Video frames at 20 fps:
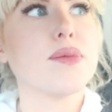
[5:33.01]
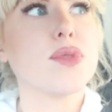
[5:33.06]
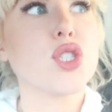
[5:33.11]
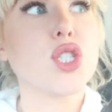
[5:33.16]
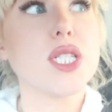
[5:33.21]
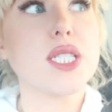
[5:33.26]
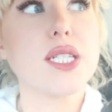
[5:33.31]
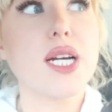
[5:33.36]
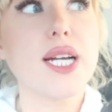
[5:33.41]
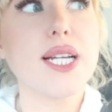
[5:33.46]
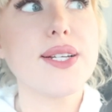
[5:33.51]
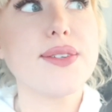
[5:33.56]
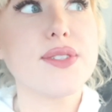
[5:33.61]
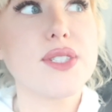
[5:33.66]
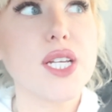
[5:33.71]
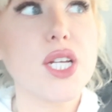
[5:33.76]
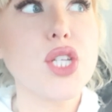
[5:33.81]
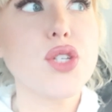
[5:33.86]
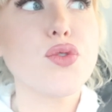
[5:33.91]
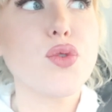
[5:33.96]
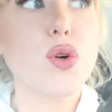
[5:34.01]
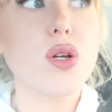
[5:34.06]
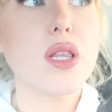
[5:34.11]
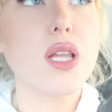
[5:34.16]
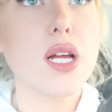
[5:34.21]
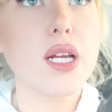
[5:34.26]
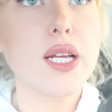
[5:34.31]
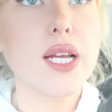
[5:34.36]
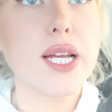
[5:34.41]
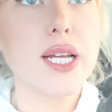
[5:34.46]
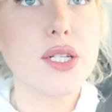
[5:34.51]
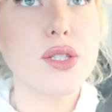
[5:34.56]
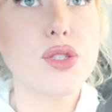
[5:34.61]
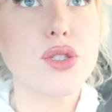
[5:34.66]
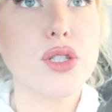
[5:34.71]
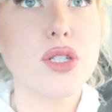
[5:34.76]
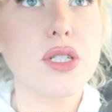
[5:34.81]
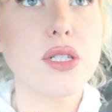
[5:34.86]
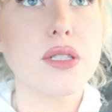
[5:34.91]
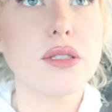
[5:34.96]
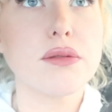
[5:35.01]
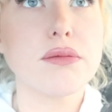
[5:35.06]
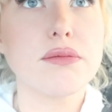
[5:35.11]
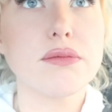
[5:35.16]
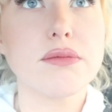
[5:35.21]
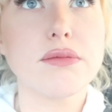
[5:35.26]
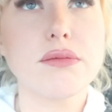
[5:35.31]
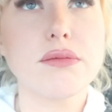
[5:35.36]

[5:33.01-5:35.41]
she died of stage four lung cancer